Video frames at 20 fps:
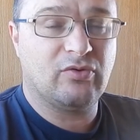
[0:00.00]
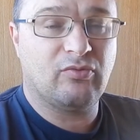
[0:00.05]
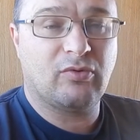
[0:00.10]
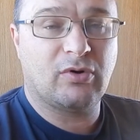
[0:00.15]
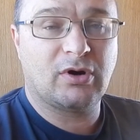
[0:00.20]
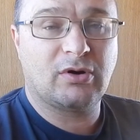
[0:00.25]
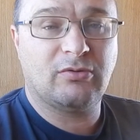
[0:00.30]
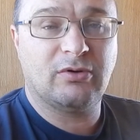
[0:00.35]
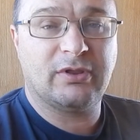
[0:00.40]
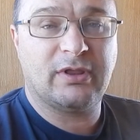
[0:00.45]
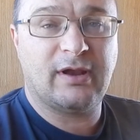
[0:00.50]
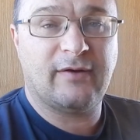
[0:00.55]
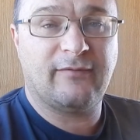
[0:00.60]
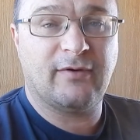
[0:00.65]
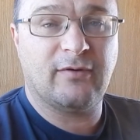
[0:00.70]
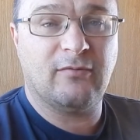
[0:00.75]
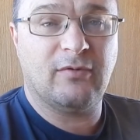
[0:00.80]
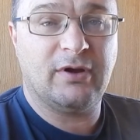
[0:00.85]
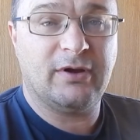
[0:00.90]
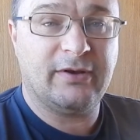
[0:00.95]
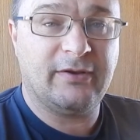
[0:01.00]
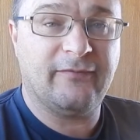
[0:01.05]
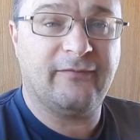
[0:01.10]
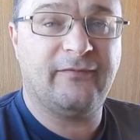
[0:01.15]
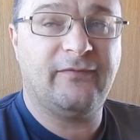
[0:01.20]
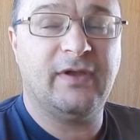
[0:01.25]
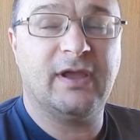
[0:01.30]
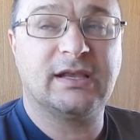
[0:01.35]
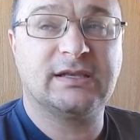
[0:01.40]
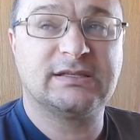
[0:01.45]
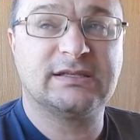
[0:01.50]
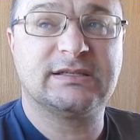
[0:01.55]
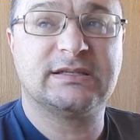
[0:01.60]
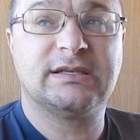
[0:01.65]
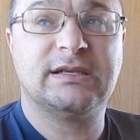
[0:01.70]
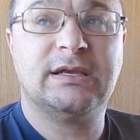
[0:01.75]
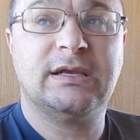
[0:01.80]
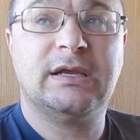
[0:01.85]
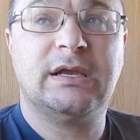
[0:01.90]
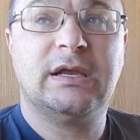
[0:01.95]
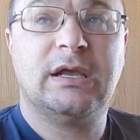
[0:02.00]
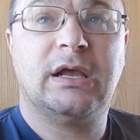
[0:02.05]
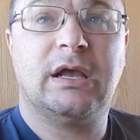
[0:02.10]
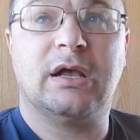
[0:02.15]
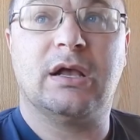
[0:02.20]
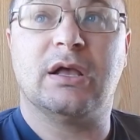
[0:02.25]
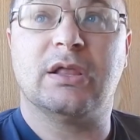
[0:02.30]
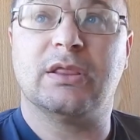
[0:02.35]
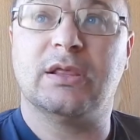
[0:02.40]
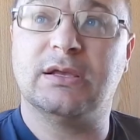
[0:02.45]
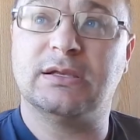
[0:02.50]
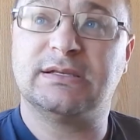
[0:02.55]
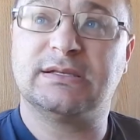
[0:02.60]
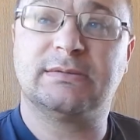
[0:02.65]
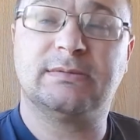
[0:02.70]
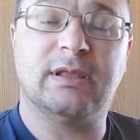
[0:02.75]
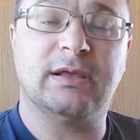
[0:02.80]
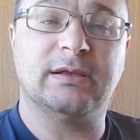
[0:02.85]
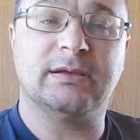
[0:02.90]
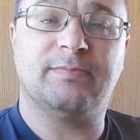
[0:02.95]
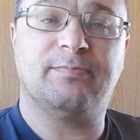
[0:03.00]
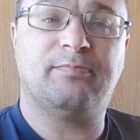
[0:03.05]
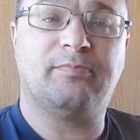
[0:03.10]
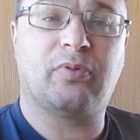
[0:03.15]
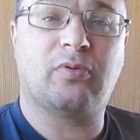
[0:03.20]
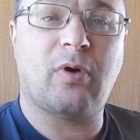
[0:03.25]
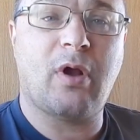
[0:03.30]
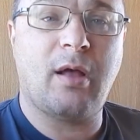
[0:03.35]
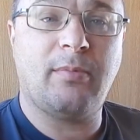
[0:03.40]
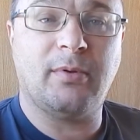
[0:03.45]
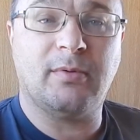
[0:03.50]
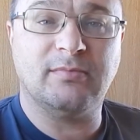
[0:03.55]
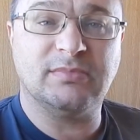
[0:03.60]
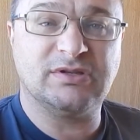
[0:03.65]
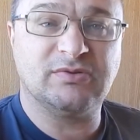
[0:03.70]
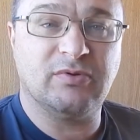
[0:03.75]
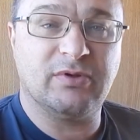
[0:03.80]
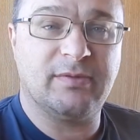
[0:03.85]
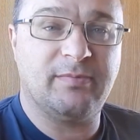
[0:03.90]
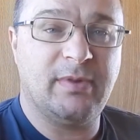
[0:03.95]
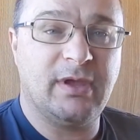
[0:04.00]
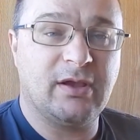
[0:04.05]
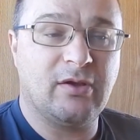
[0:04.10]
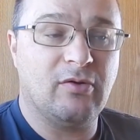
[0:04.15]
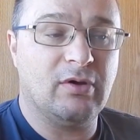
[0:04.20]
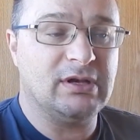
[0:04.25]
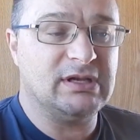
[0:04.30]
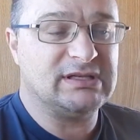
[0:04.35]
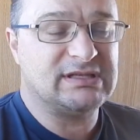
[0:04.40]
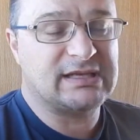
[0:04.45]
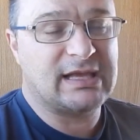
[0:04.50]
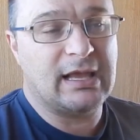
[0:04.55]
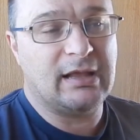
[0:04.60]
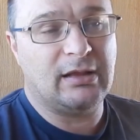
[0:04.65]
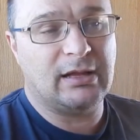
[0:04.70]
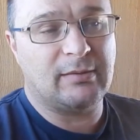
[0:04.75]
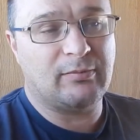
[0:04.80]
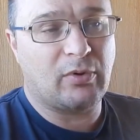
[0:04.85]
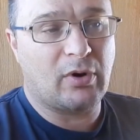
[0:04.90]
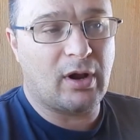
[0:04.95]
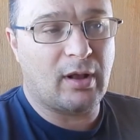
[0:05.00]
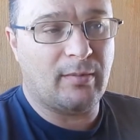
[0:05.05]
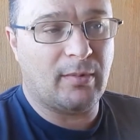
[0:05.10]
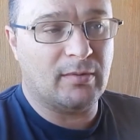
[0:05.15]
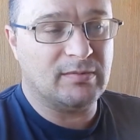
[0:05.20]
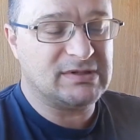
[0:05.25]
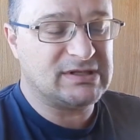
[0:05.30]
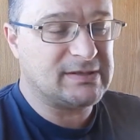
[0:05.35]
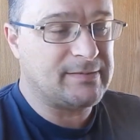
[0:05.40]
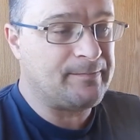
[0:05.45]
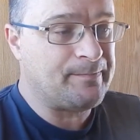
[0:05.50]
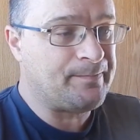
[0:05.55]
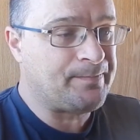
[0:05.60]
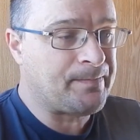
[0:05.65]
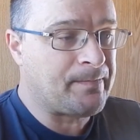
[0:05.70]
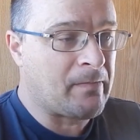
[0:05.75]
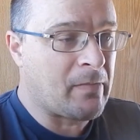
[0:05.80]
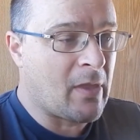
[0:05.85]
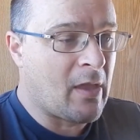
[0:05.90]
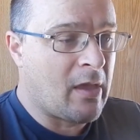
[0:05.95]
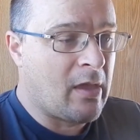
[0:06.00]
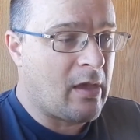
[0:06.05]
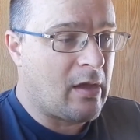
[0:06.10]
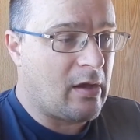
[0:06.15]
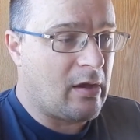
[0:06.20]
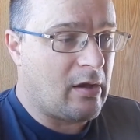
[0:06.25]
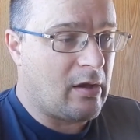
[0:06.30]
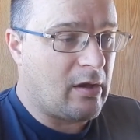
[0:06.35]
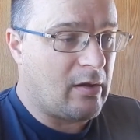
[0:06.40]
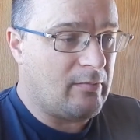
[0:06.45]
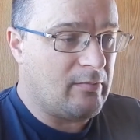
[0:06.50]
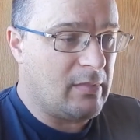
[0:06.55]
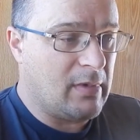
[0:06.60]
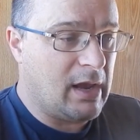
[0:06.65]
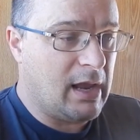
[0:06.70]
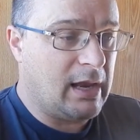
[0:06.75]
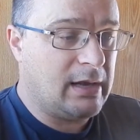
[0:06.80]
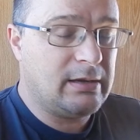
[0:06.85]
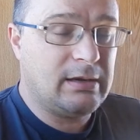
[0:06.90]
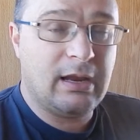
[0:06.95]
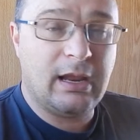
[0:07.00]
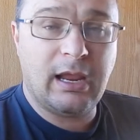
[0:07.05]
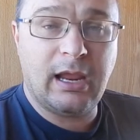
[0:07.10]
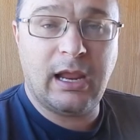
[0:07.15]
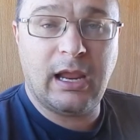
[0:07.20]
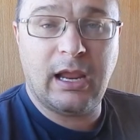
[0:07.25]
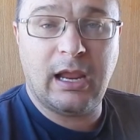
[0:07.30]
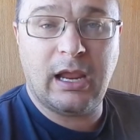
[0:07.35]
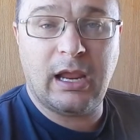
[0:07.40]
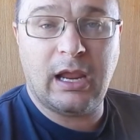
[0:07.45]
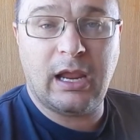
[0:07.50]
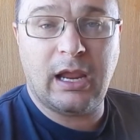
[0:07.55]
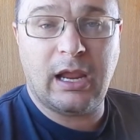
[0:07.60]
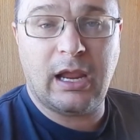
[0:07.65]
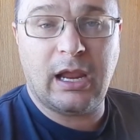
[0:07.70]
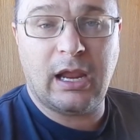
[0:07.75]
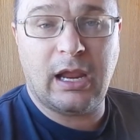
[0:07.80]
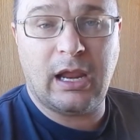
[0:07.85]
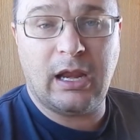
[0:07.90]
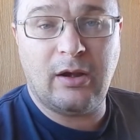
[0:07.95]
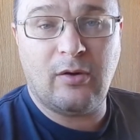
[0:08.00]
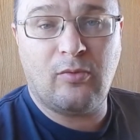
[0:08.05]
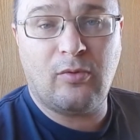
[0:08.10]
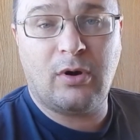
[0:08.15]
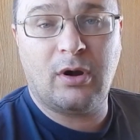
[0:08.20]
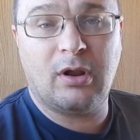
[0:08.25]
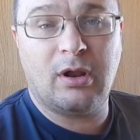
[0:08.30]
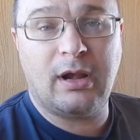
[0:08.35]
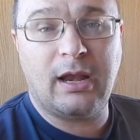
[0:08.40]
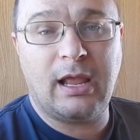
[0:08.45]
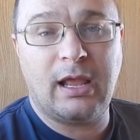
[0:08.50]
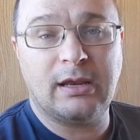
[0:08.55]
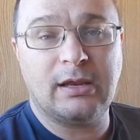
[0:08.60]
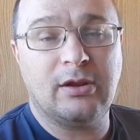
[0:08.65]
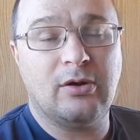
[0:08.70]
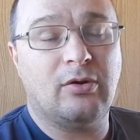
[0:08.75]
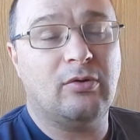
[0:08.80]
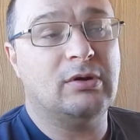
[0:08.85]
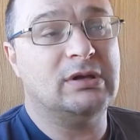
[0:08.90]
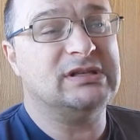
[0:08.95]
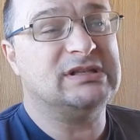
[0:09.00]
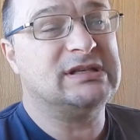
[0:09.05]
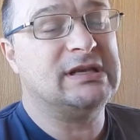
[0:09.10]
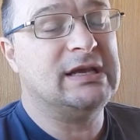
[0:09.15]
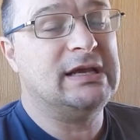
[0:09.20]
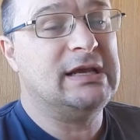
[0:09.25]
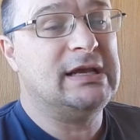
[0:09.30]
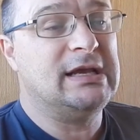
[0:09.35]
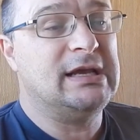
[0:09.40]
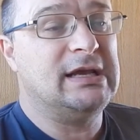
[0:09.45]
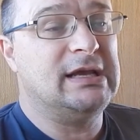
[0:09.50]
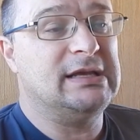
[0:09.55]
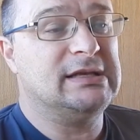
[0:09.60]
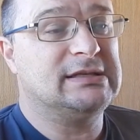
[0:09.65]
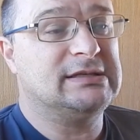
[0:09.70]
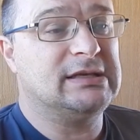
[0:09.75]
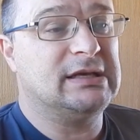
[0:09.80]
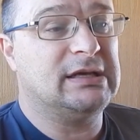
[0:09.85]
trying to work with everyone to fix the problems with Bitcoin, the scaling problems. And a word on that, is